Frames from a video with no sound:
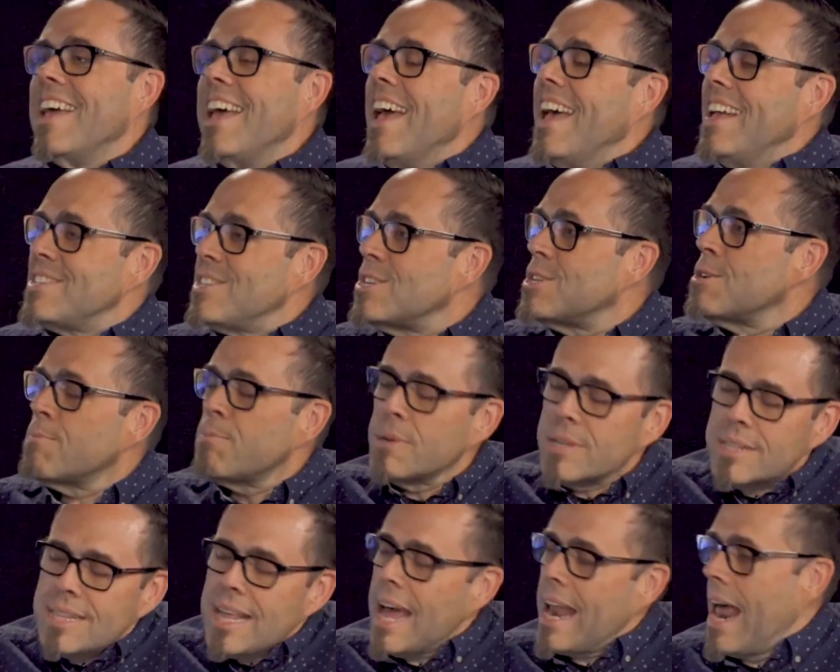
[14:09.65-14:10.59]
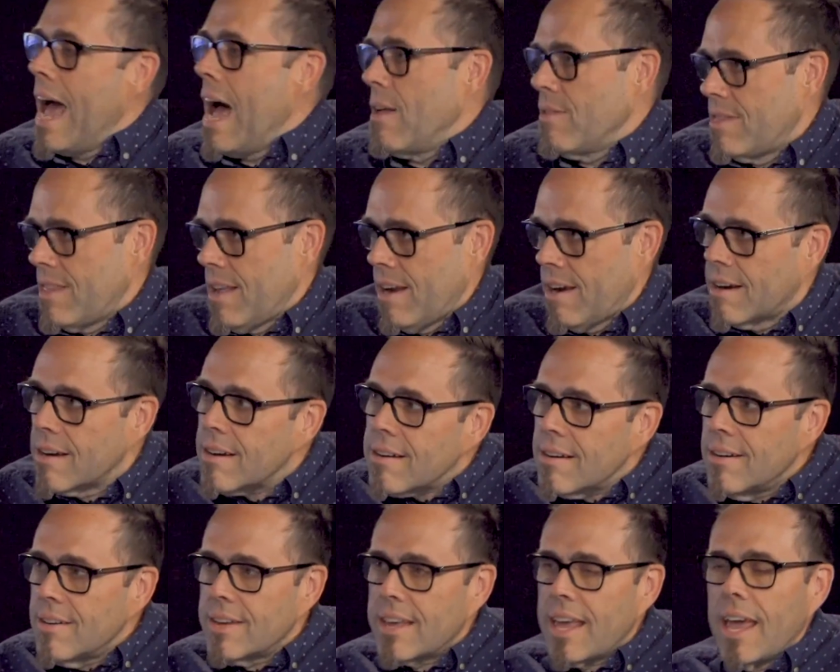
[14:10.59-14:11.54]
So she put that out there,
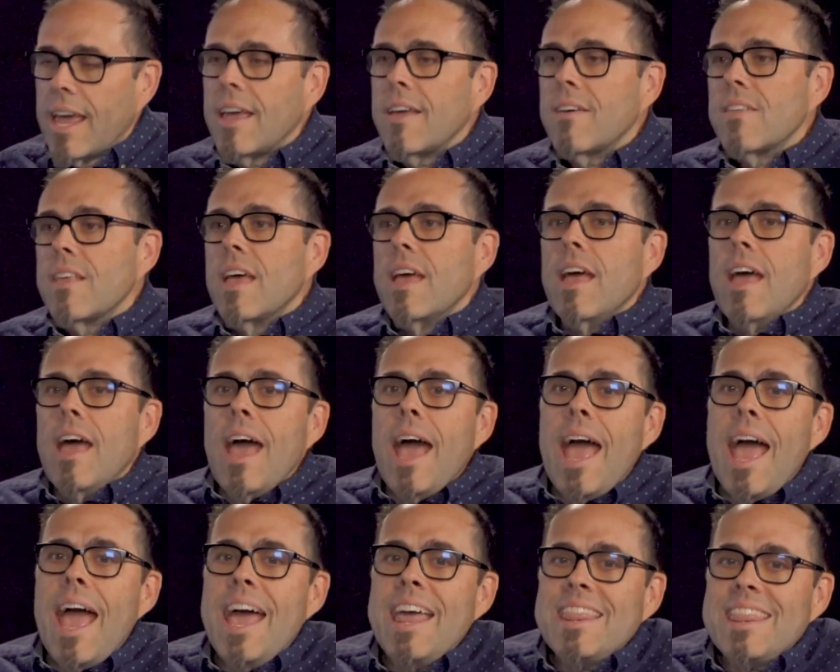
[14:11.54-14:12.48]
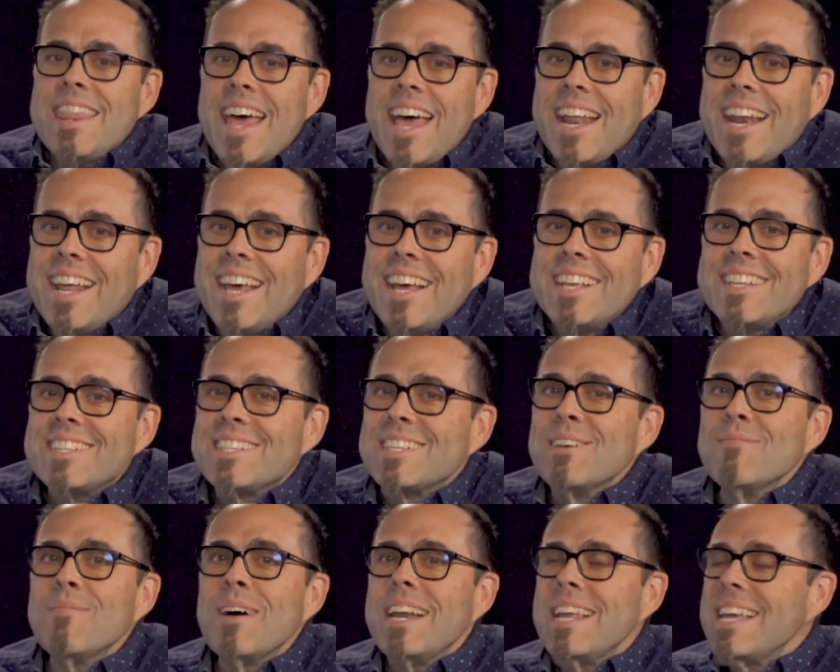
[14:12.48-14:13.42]
okay? And then
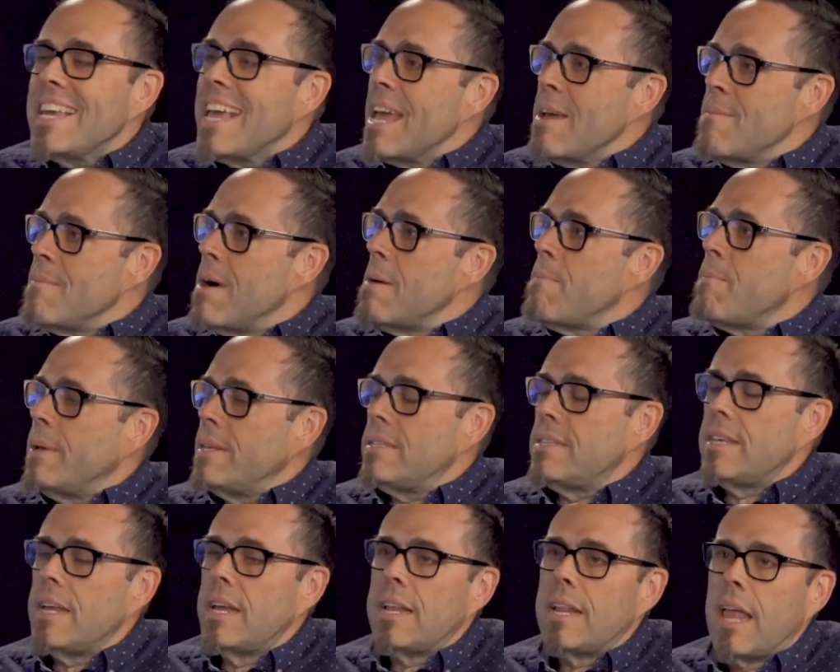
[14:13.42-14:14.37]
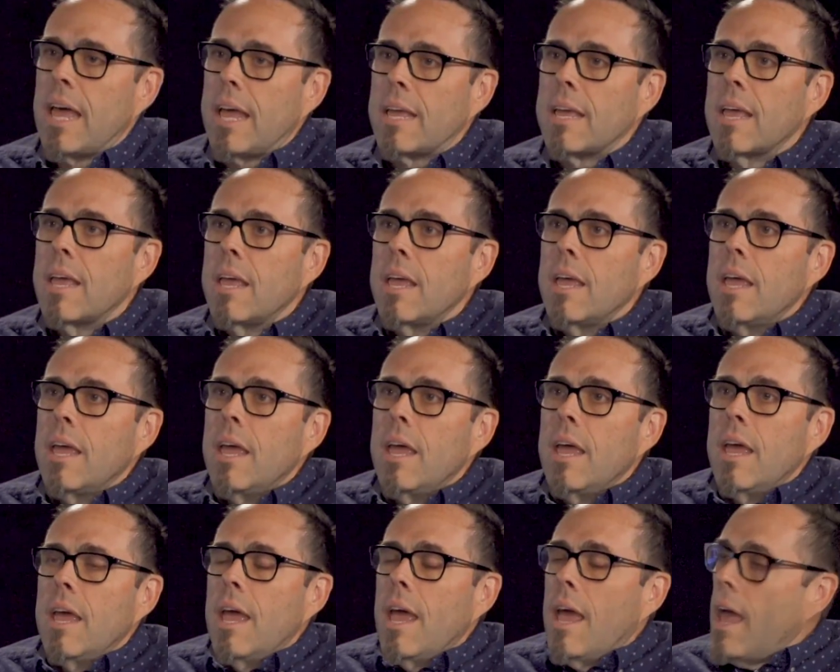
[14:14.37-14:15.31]
somebody came up and said,
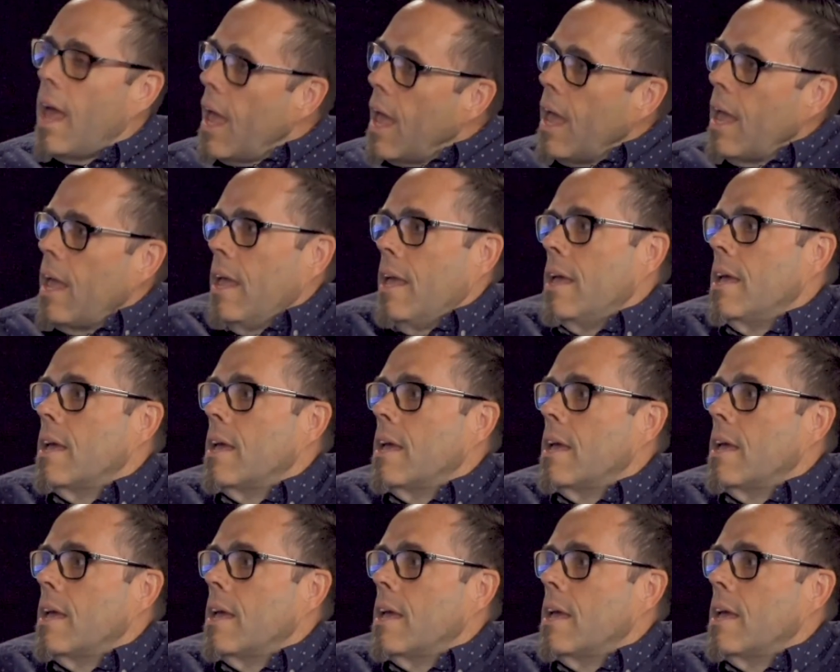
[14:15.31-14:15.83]
hey,